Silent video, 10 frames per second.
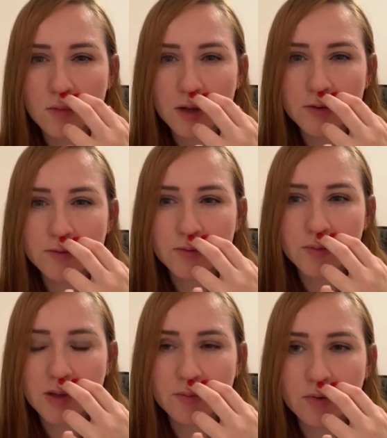I don't
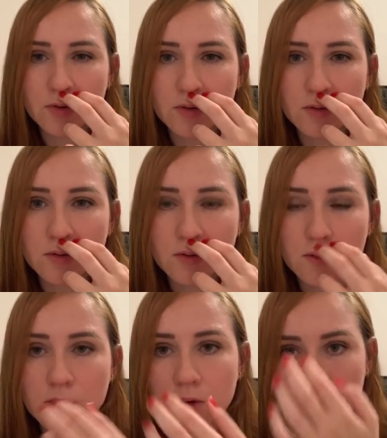remember.
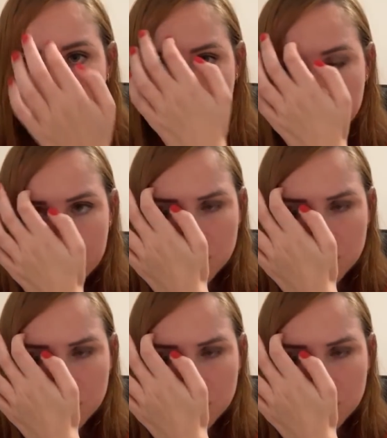I